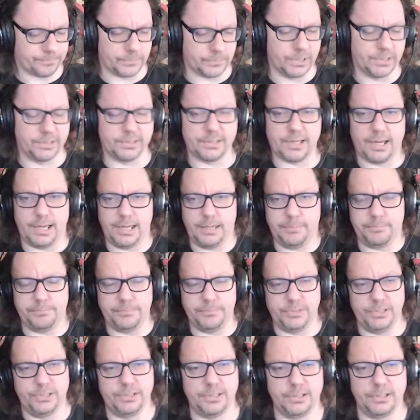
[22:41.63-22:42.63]
the
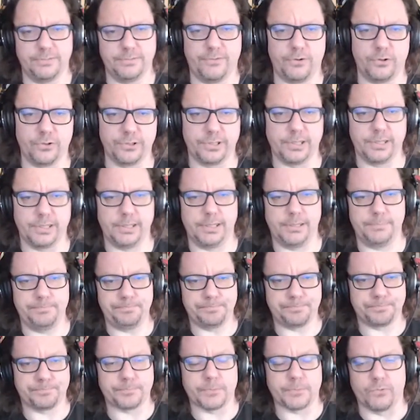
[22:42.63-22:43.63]
time needed for the
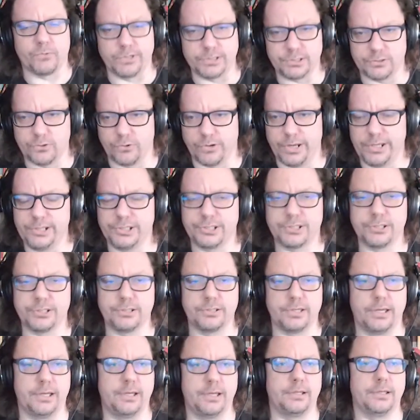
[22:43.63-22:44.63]

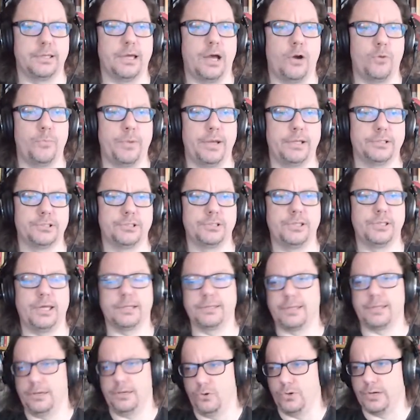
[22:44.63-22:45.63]
restoration and how much
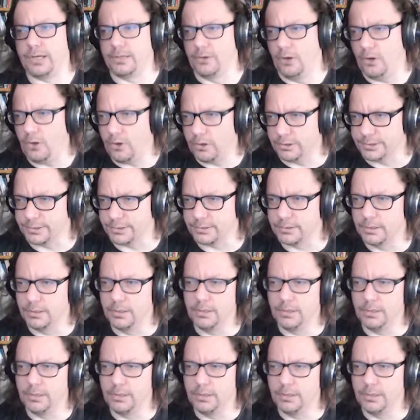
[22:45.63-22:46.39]
data you can lose.